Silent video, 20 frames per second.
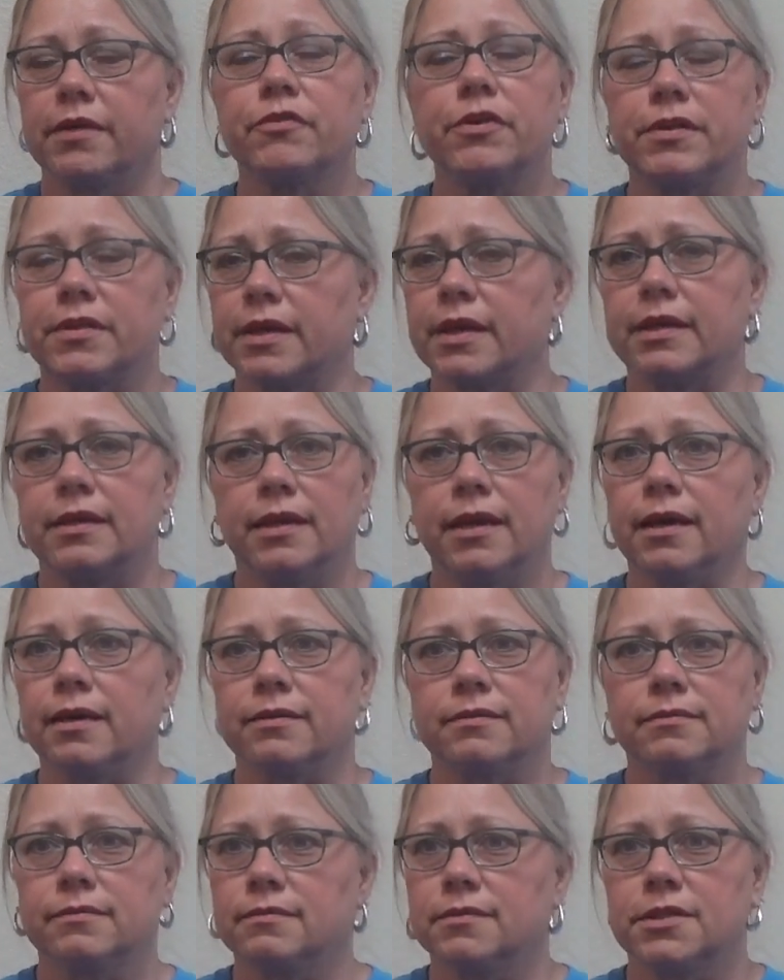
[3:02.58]
everything, yeah.
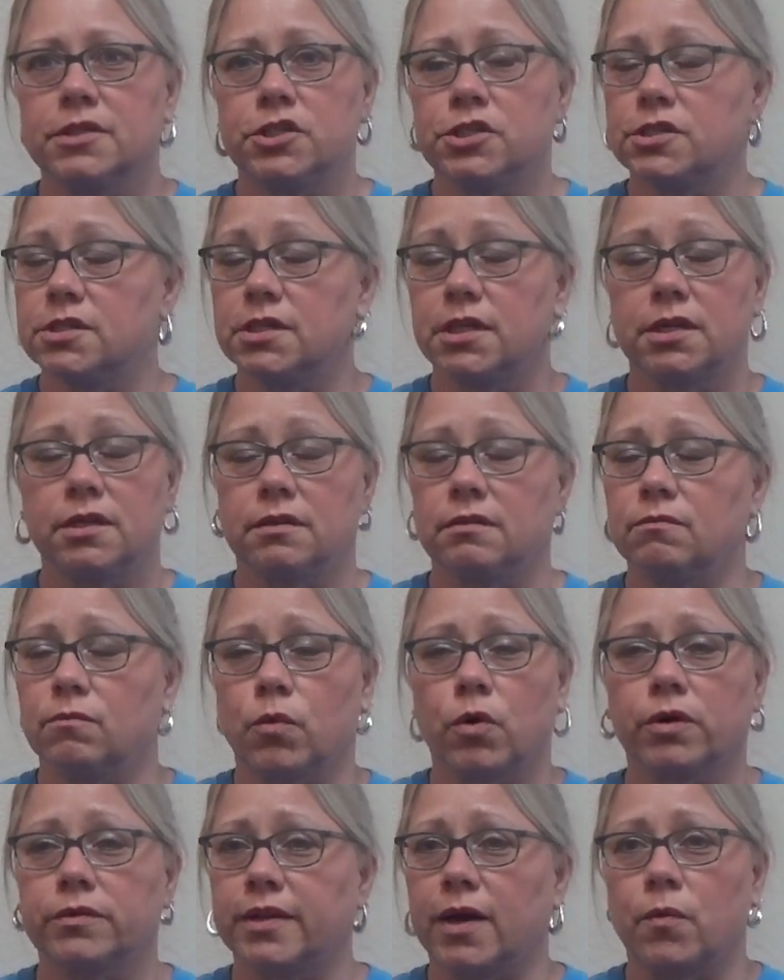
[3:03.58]
It just doesn't
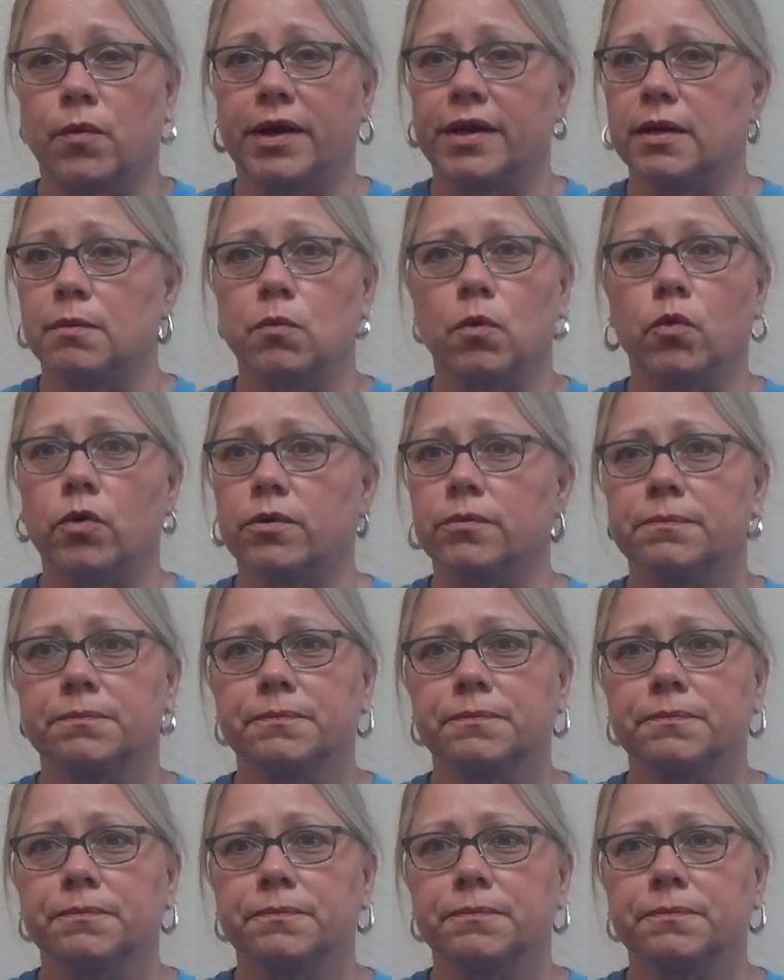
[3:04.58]
work that way anymore.